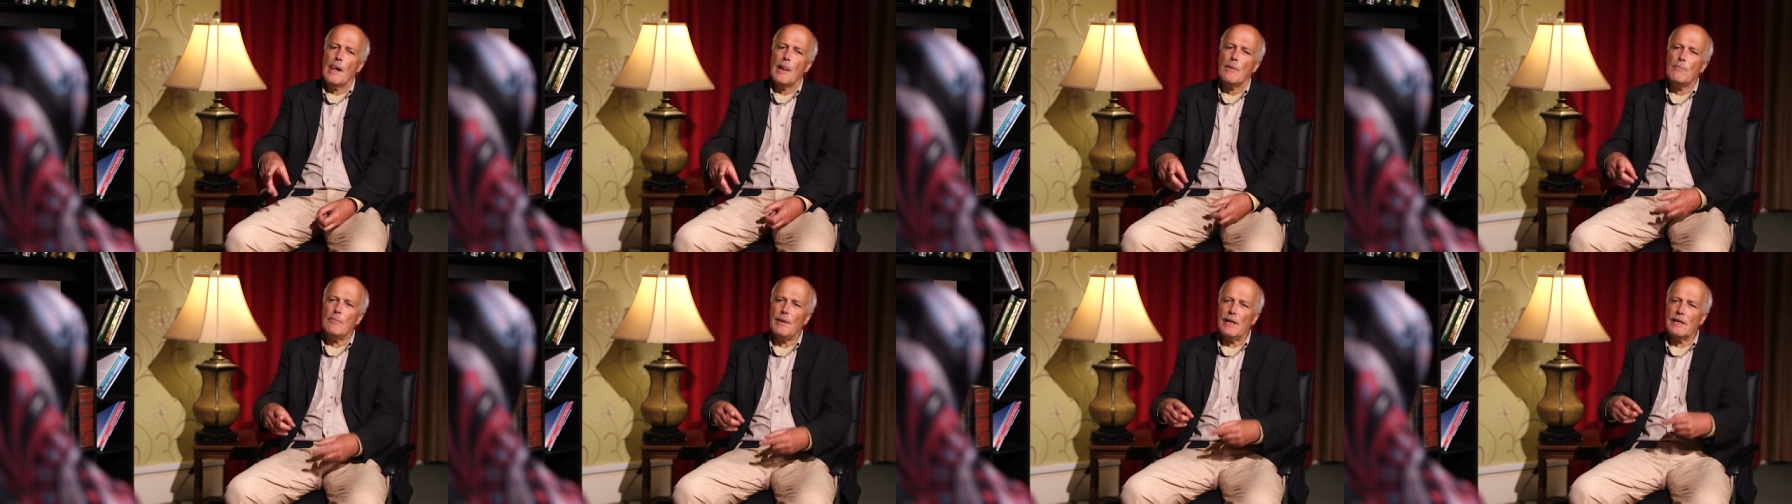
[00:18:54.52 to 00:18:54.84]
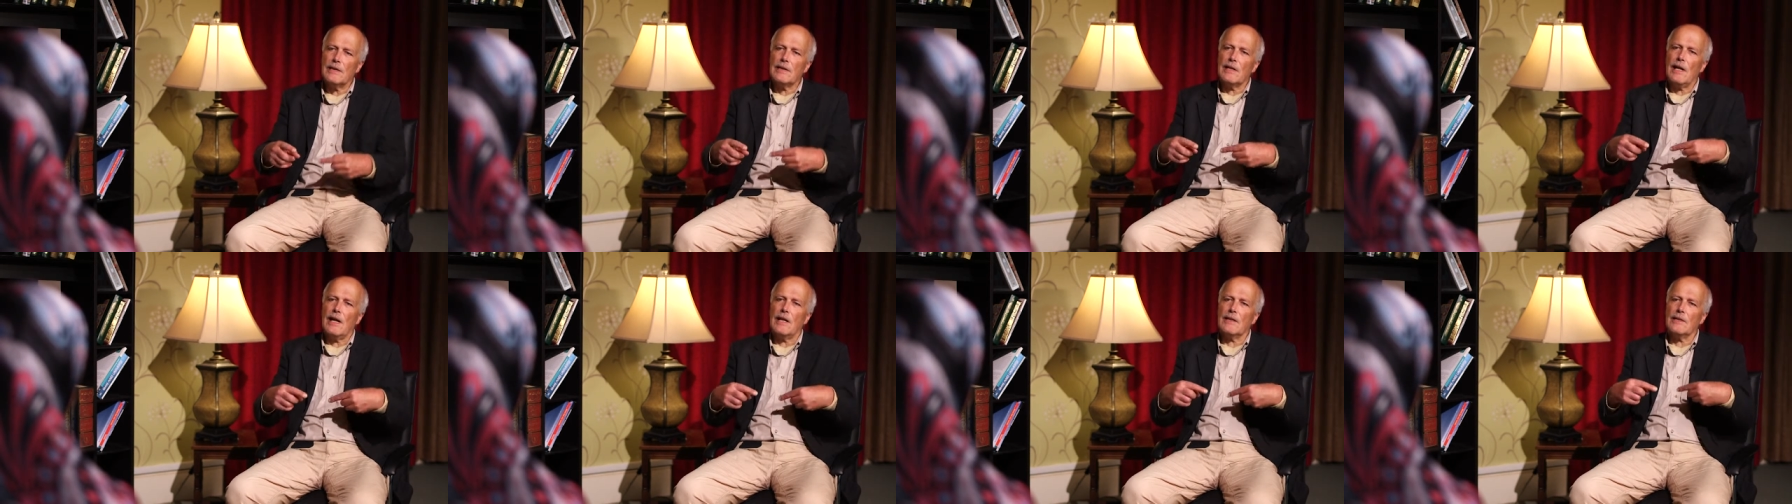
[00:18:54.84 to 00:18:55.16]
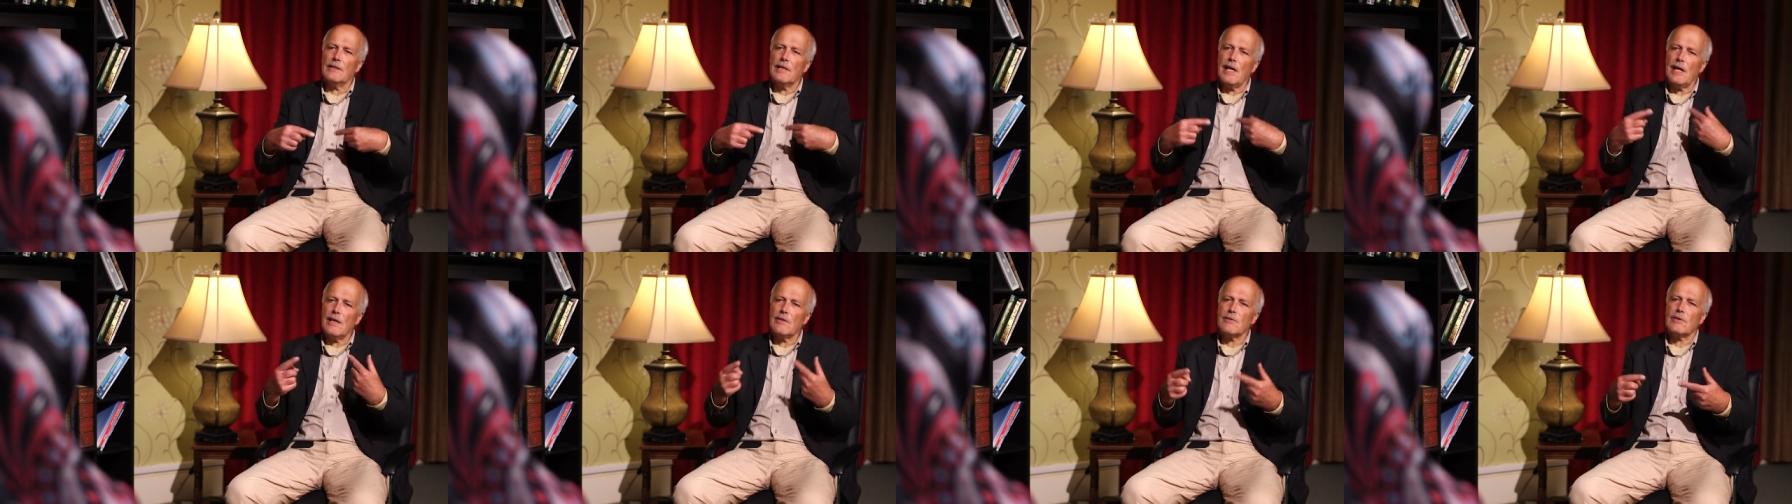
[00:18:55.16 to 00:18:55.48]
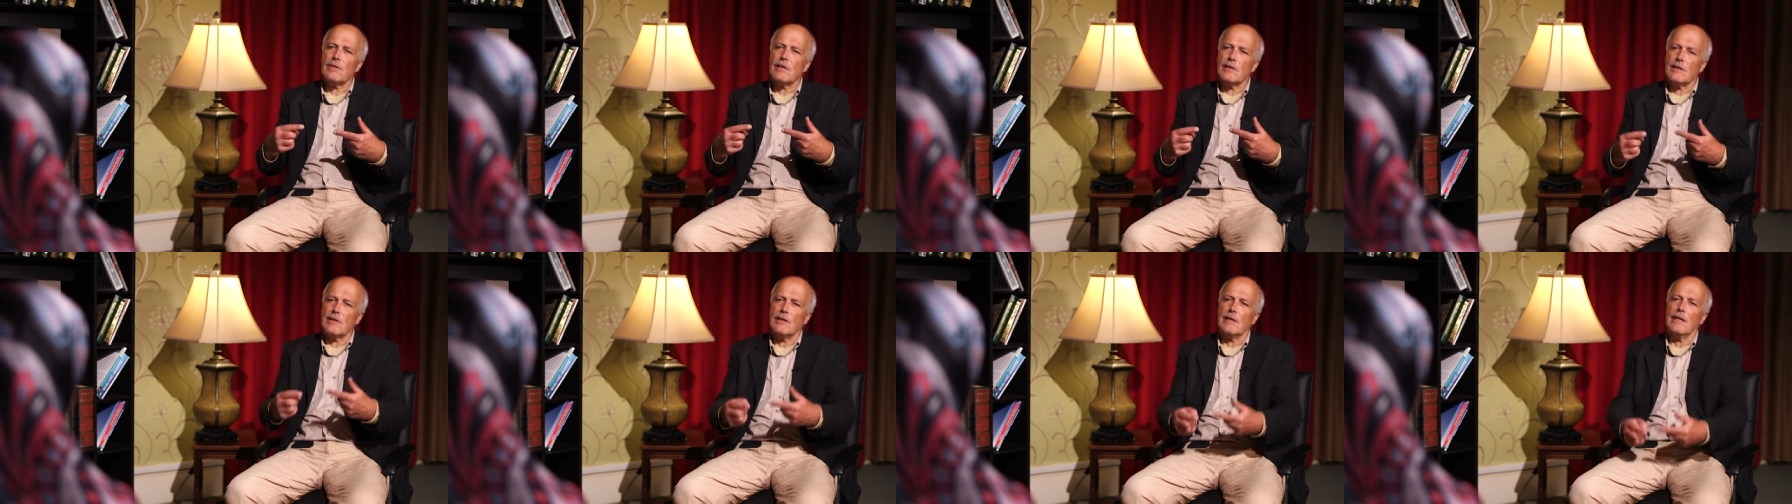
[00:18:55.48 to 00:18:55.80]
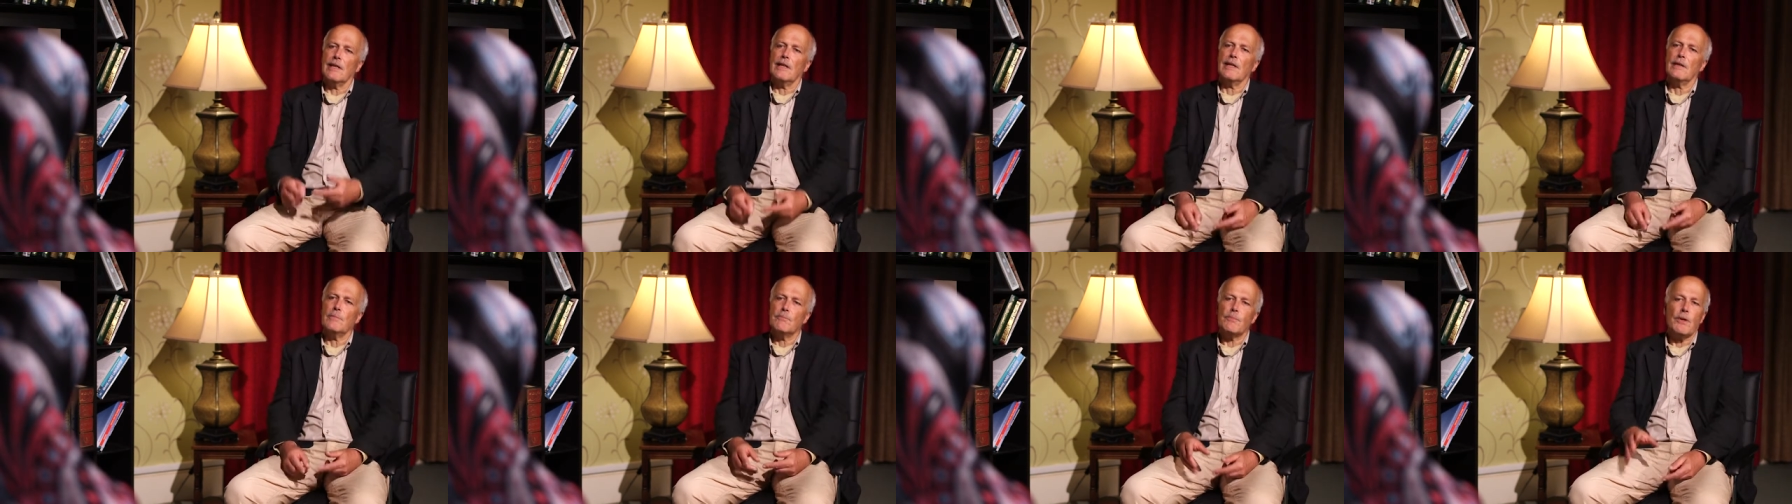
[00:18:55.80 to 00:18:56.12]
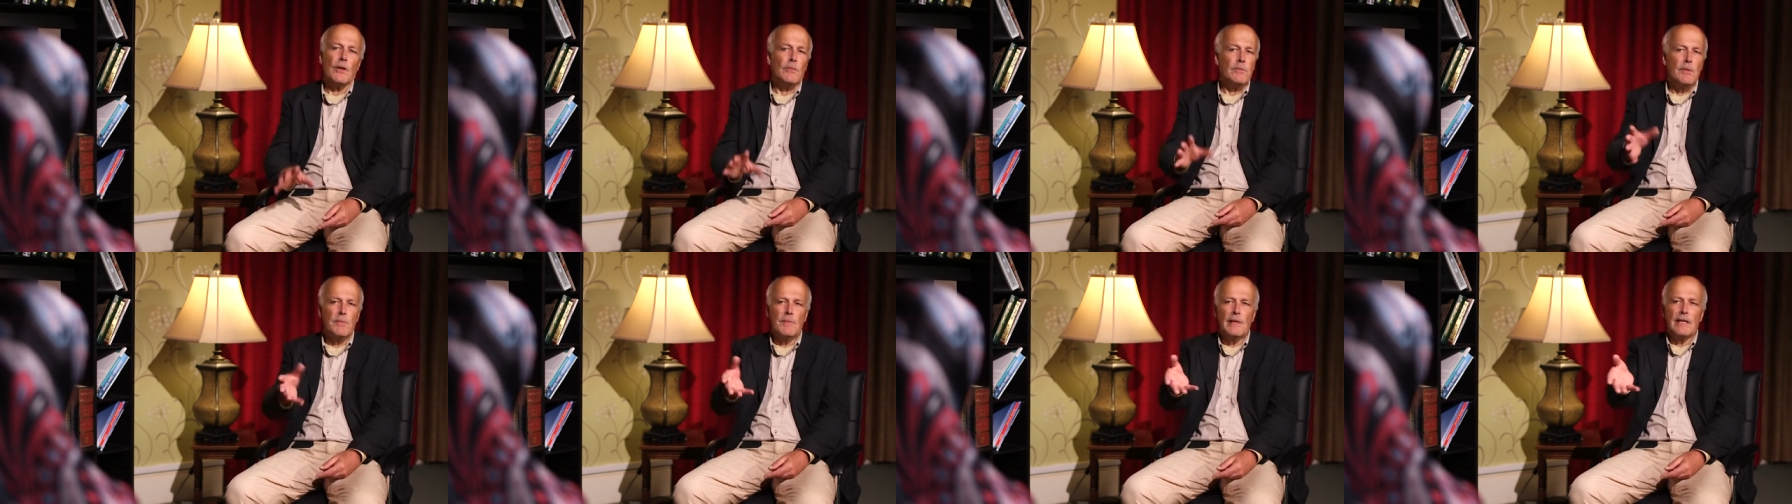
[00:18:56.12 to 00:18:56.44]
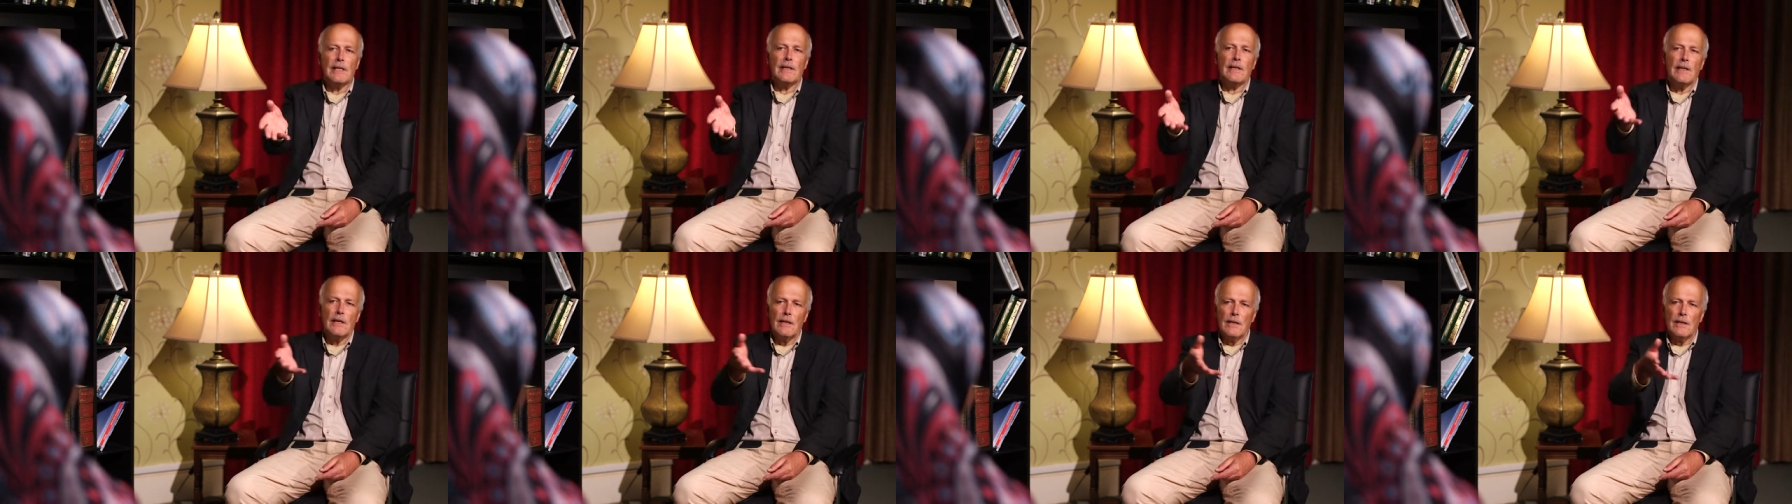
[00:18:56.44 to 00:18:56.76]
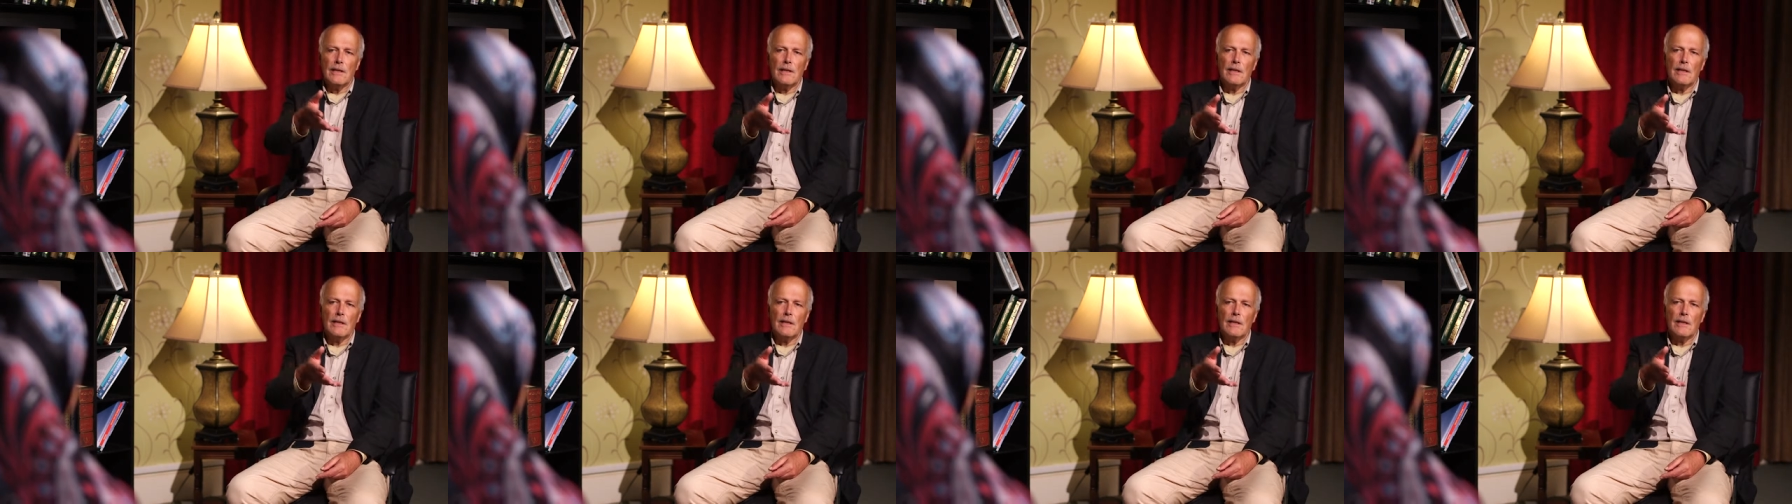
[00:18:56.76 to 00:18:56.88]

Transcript: But undoubtedly, probably